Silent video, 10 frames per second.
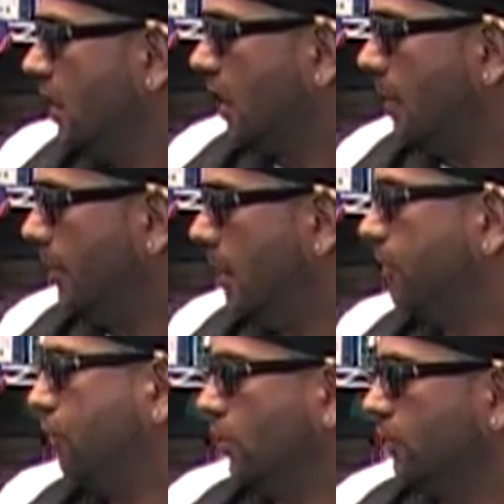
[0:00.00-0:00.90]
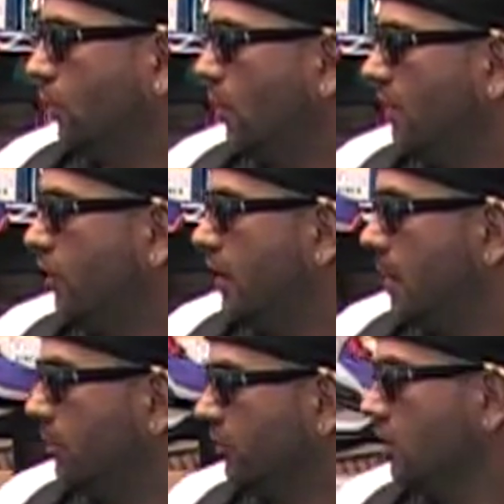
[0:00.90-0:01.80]
coming up for one of our
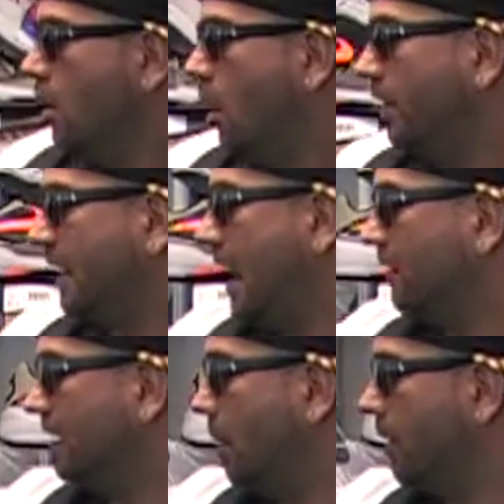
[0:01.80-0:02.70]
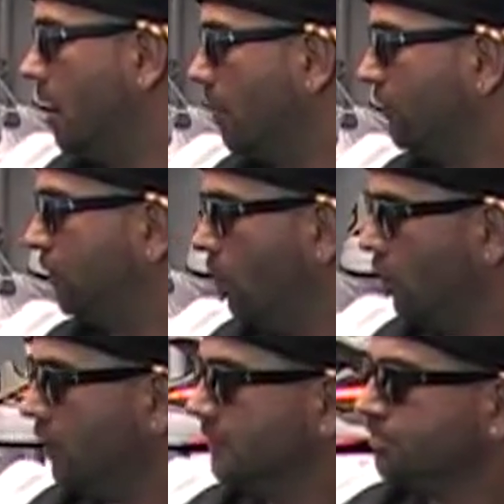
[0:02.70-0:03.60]
numbers on the countdown. But number
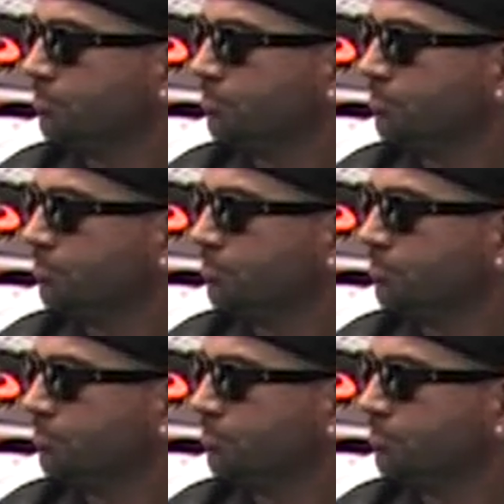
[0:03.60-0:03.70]
4,